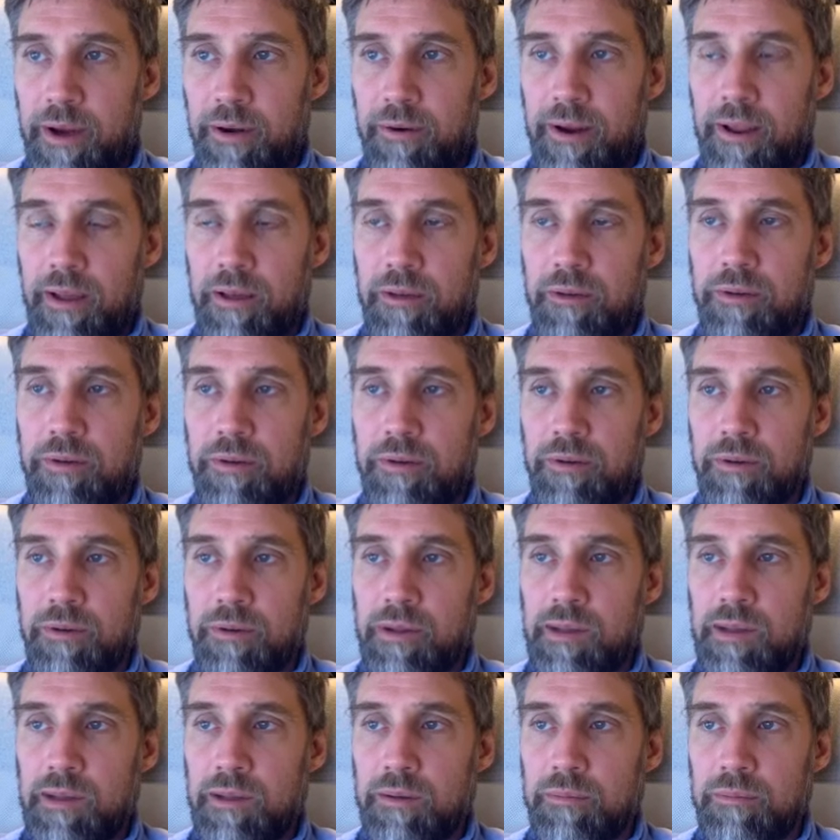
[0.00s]
around
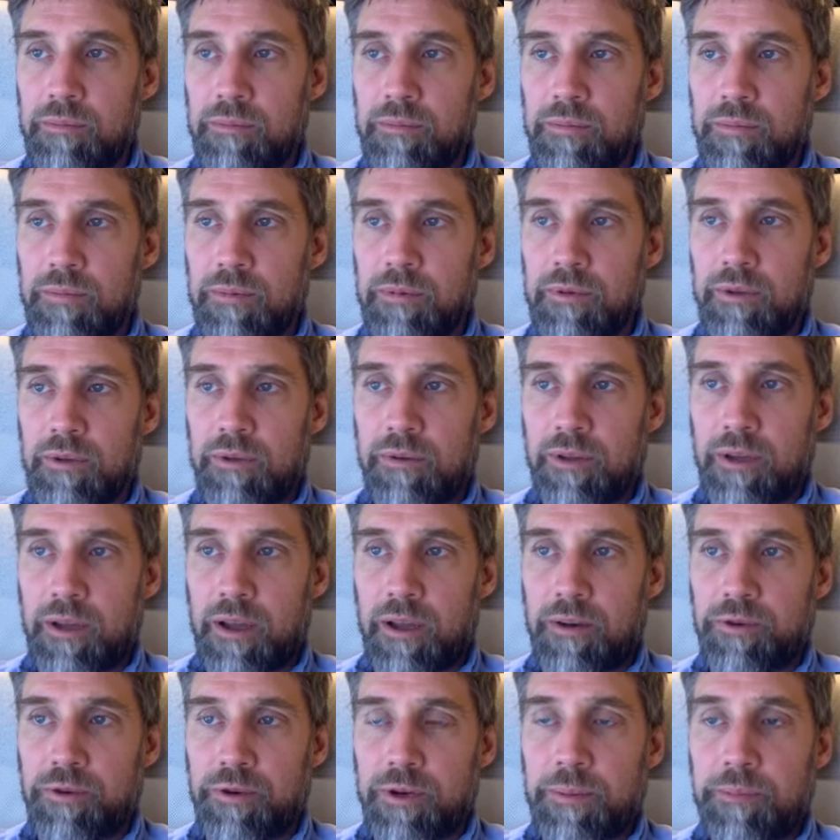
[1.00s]
the
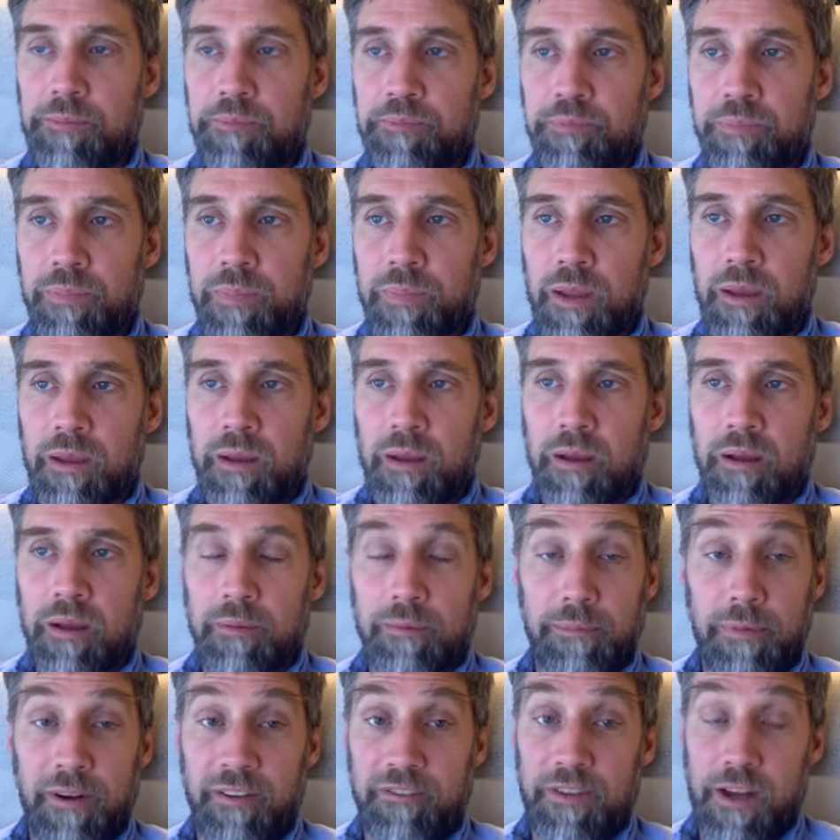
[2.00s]
country
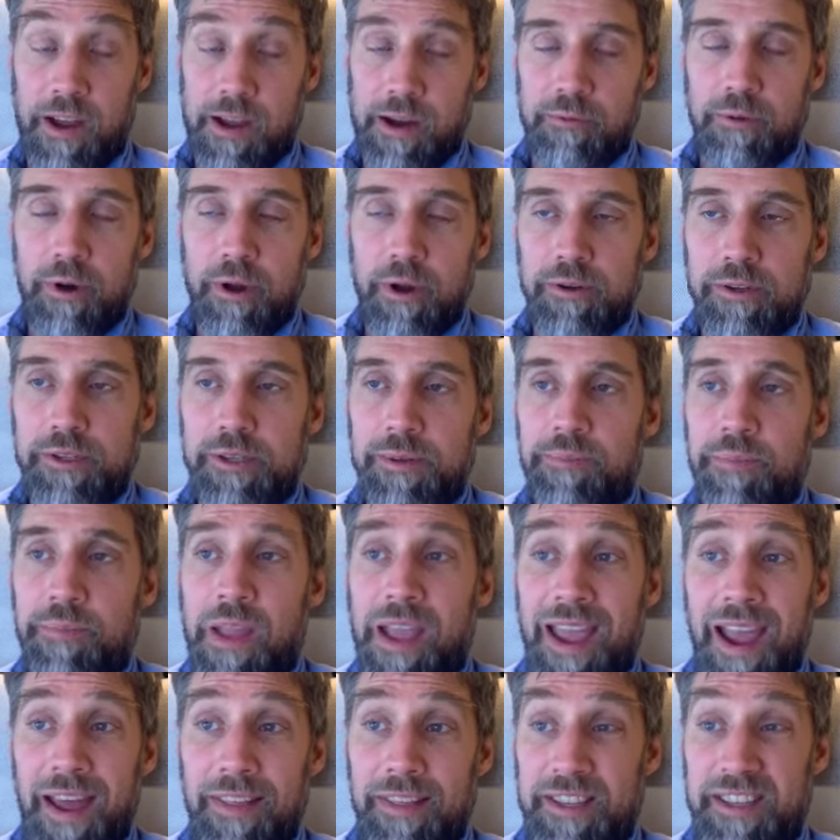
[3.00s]
via roads.
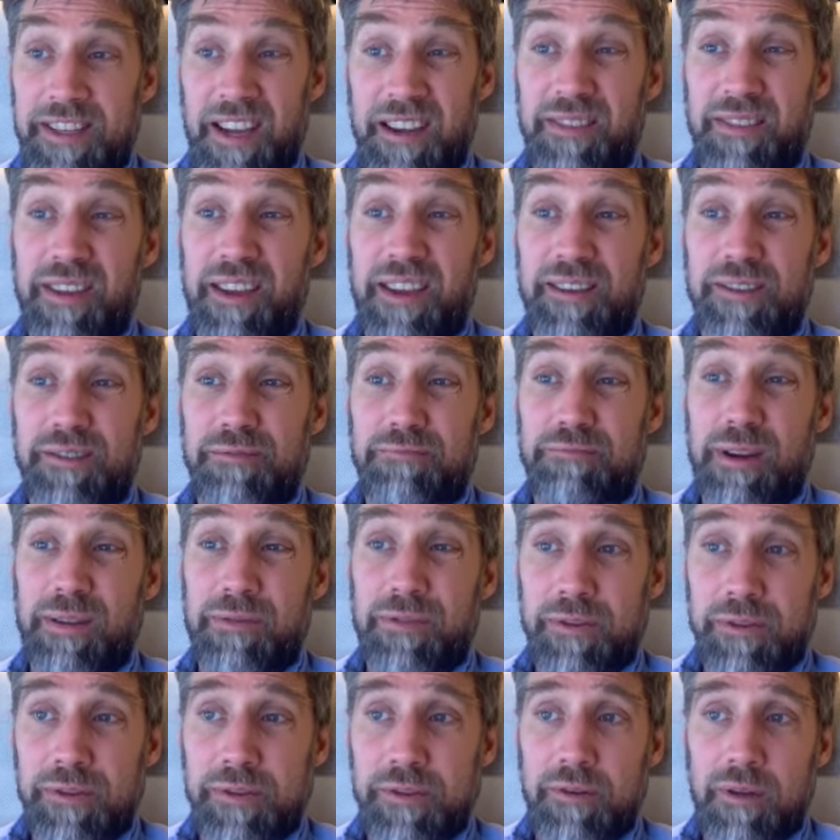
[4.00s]
And the second thing is
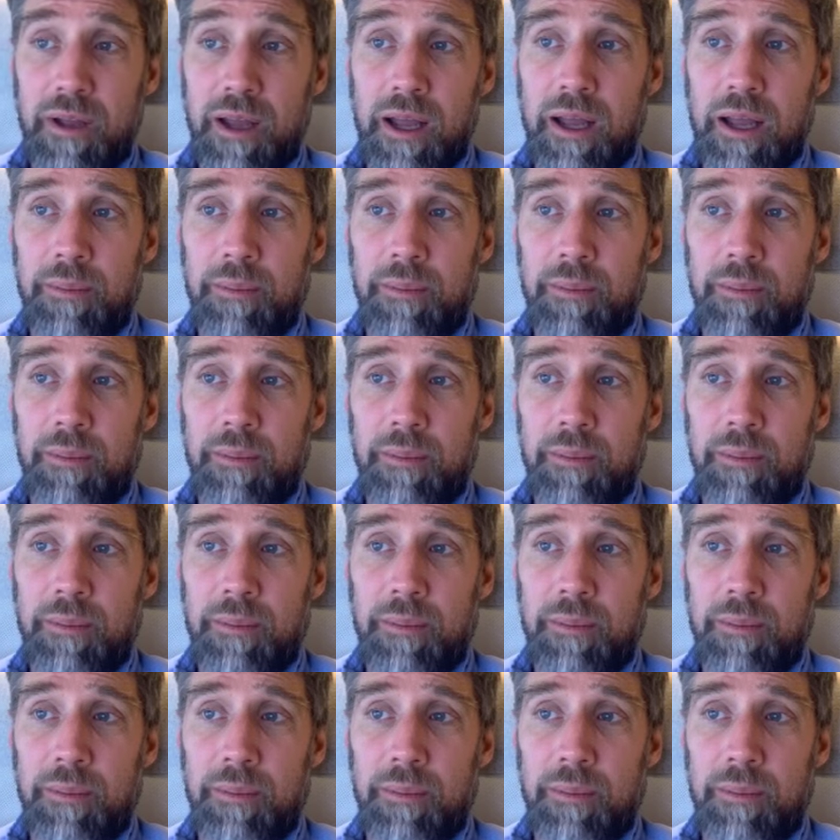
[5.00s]
rivers.